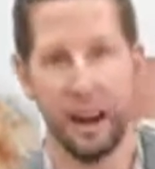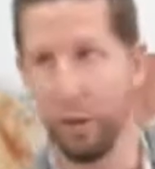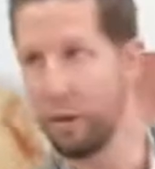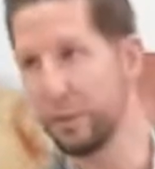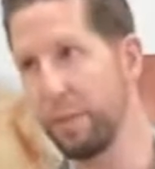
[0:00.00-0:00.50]
And
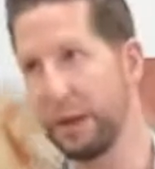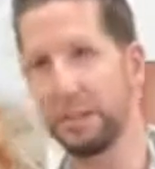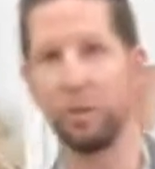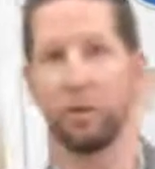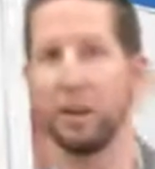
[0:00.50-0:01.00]
I want to spend
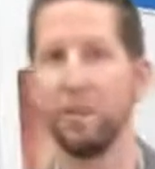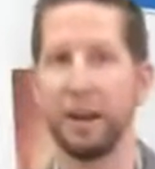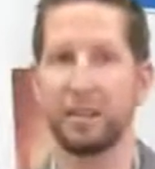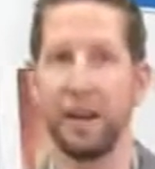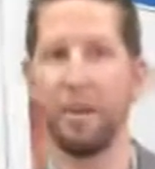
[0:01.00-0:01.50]
some good
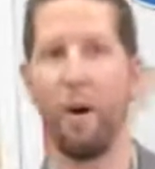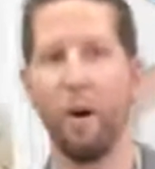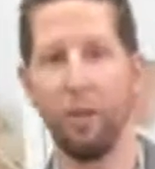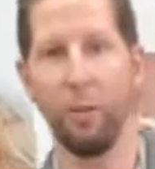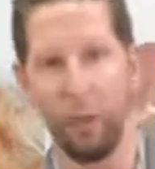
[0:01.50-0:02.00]
amount of time
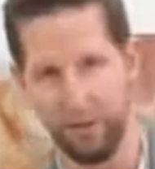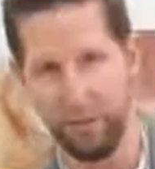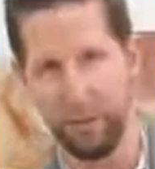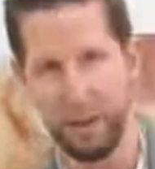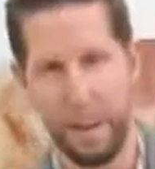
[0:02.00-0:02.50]
on the
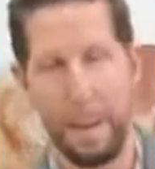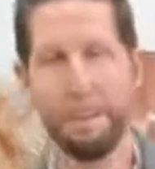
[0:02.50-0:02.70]
OneFit,